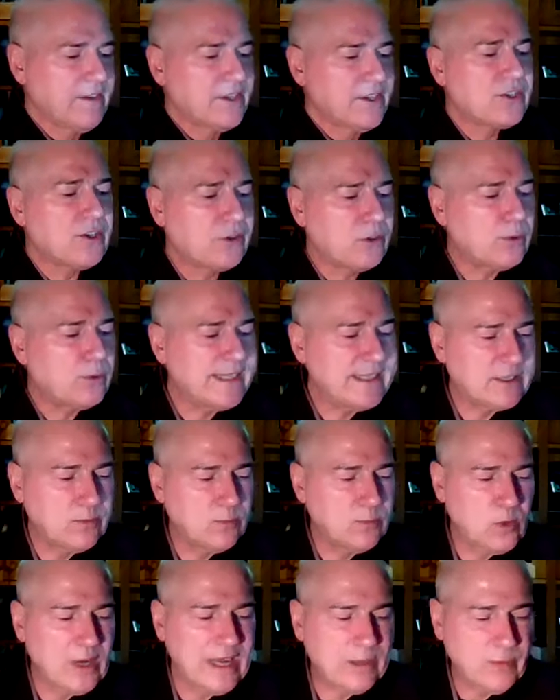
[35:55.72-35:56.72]
So the
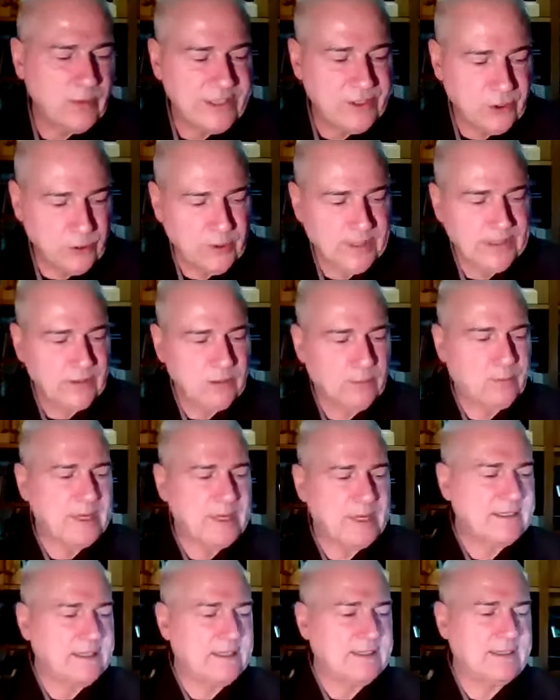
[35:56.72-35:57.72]
reason why we do it and
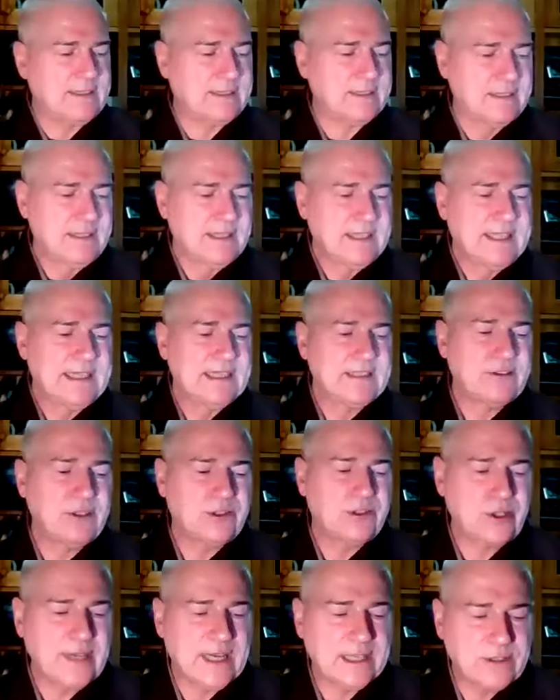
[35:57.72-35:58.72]
practice it is to
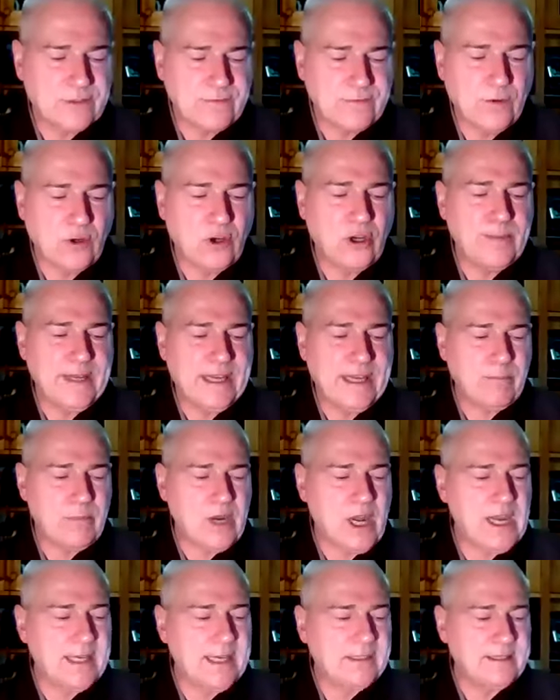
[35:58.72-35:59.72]
transform our
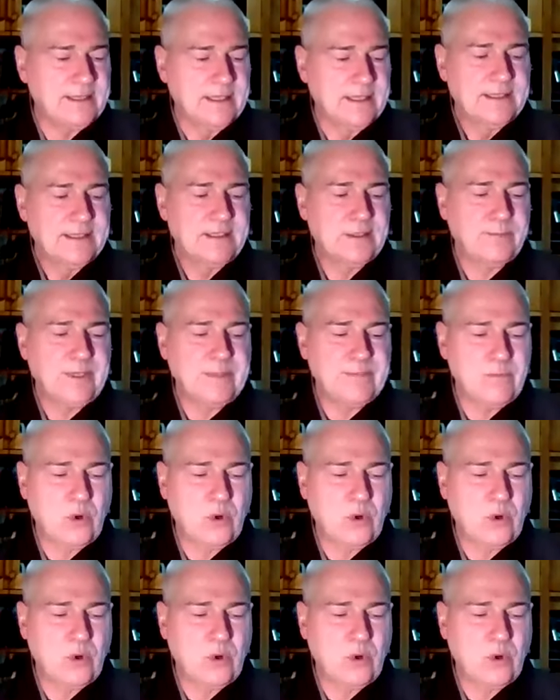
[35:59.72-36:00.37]
mind to be